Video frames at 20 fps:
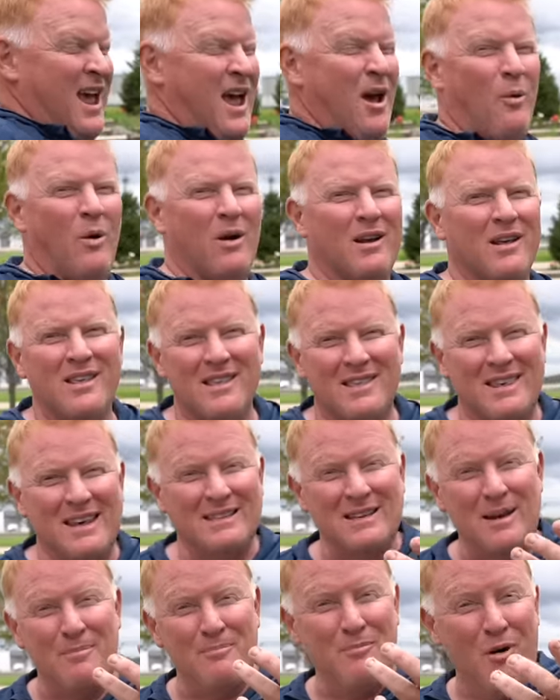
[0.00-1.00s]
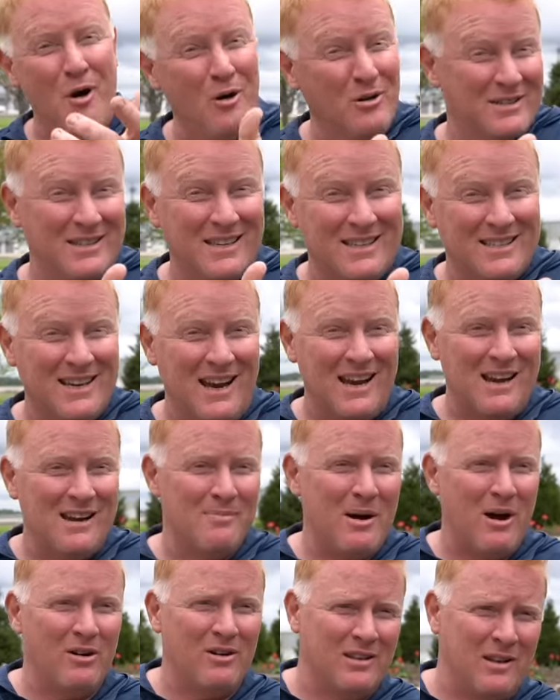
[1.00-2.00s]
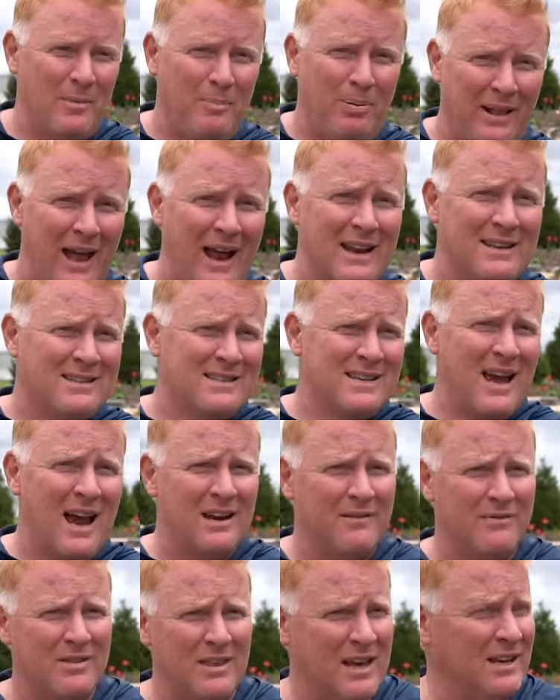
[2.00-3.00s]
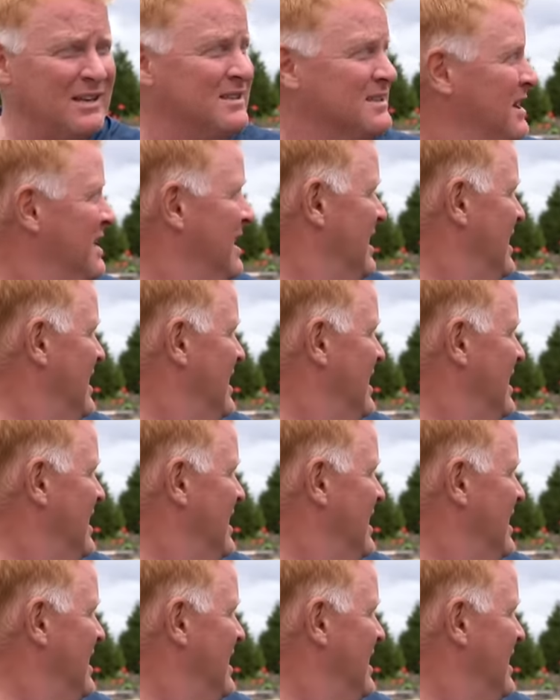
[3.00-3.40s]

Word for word: And one of the things I'm most excited about in the plant side of things